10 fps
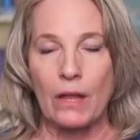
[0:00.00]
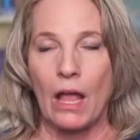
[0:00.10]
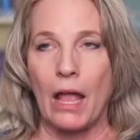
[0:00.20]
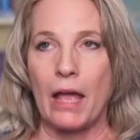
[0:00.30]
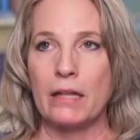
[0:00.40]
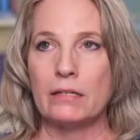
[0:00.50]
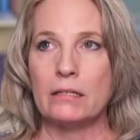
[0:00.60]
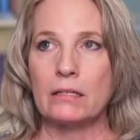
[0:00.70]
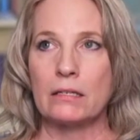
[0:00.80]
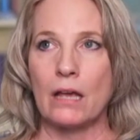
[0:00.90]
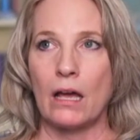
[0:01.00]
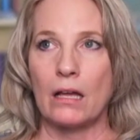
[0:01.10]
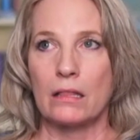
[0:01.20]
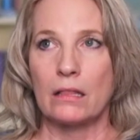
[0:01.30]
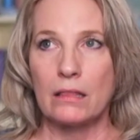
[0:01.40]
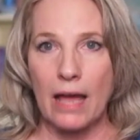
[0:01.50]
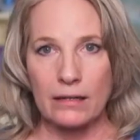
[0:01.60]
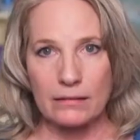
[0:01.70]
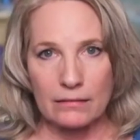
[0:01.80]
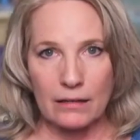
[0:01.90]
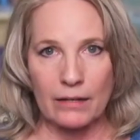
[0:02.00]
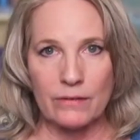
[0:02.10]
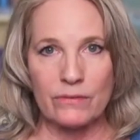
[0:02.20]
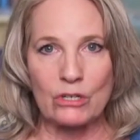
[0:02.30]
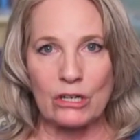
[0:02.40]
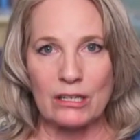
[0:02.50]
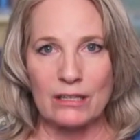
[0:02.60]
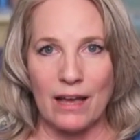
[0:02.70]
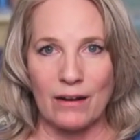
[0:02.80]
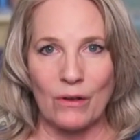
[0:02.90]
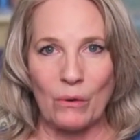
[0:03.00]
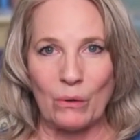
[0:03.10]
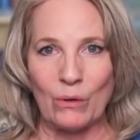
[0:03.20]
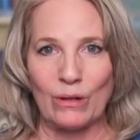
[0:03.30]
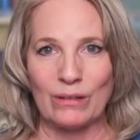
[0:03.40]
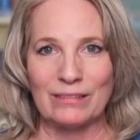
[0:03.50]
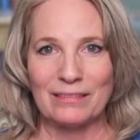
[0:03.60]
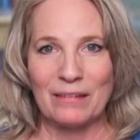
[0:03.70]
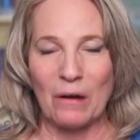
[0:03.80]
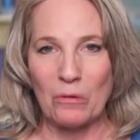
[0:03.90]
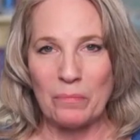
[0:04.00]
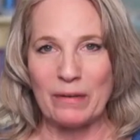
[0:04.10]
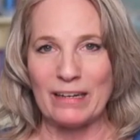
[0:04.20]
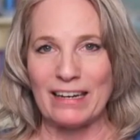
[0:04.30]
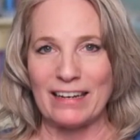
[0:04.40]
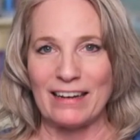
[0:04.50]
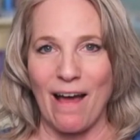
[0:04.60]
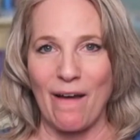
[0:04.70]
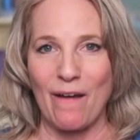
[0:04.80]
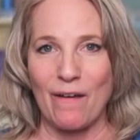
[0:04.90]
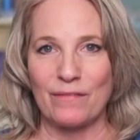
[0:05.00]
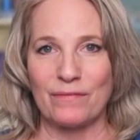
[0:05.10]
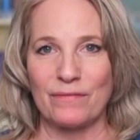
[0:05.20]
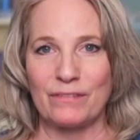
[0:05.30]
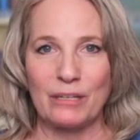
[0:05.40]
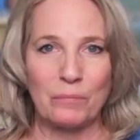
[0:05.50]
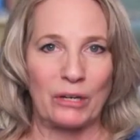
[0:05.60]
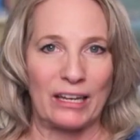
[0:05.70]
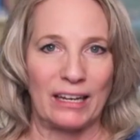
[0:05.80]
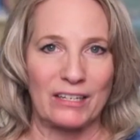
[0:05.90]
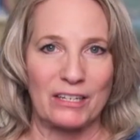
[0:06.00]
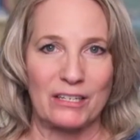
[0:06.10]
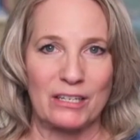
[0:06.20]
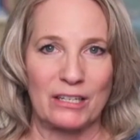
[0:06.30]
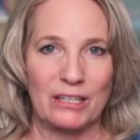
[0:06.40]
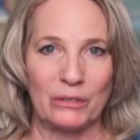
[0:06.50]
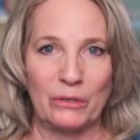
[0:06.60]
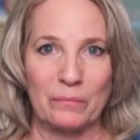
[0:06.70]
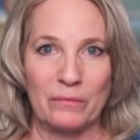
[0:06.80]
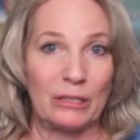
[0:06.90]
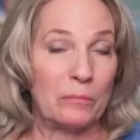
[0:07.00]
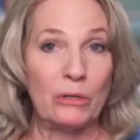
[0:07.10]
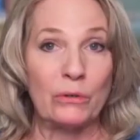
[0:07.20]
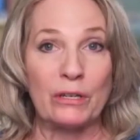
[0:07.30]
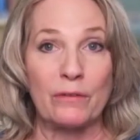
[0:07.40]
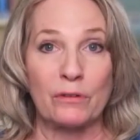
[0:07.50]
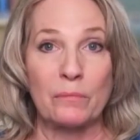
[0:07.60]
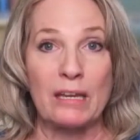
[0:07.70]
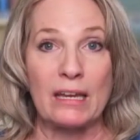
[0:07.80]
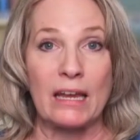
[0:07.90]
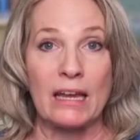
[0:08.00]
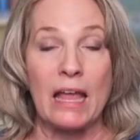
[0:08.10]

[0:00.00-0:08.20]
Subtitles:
And that kind of started that whole opening of deeper connection to Lemuria for me.